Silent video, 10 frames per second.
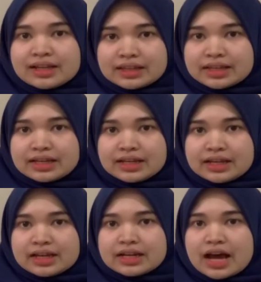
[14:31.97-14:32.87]
Third,
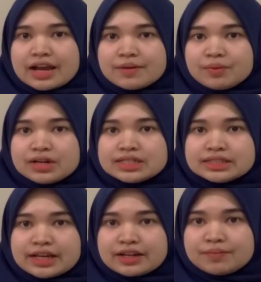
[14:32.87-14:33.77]
the Annapolis
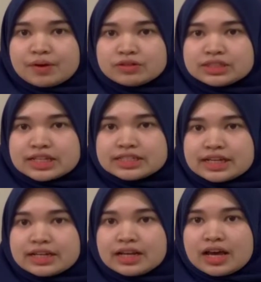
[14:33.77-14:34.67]
tidal power
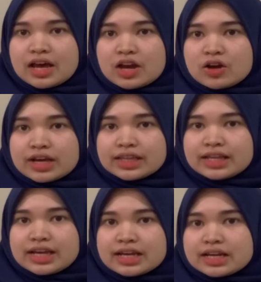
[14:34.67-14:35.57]
station,
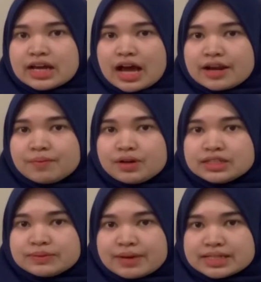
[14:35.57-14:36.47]
located in the
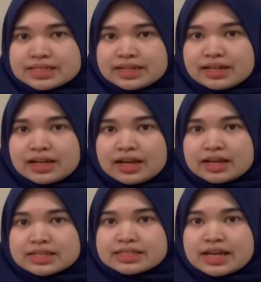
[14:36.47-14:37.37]
Annapolis Basin,
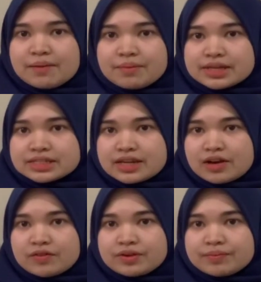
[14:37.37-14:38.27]
A
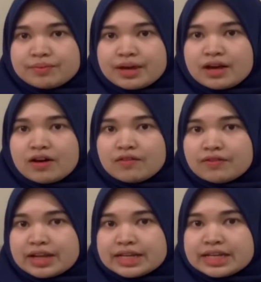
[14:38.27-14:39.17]
sub-basin of the Bay of
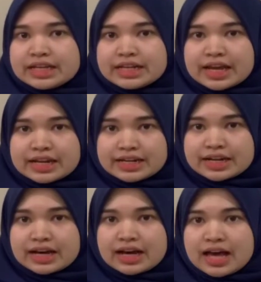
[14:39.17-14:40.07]
Fundy in
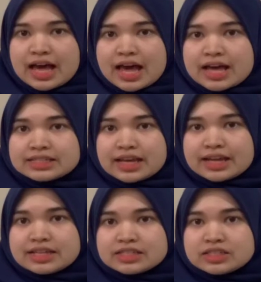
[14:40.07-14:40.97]
Canada has
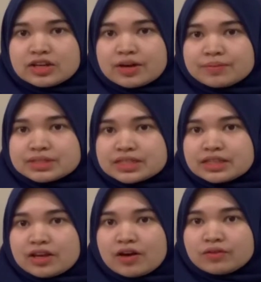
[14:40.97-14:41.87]
an installed
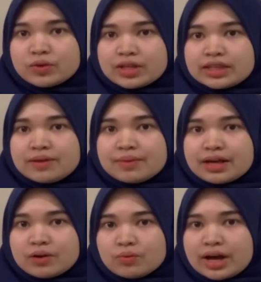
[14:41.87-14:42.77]
capacity of 20
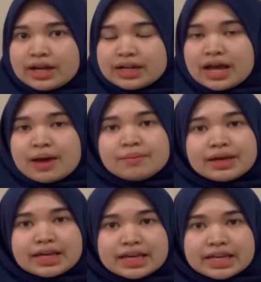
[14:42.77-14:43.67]
MW,
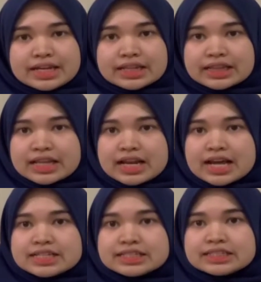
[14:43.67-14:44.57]
making it the third
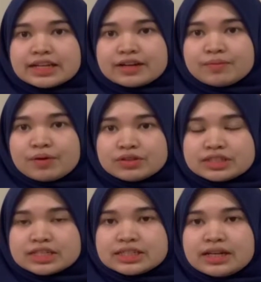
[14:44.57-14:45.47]
largest tidal power
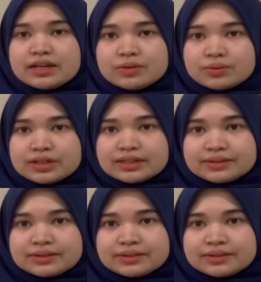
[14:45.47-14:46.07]
station in the world.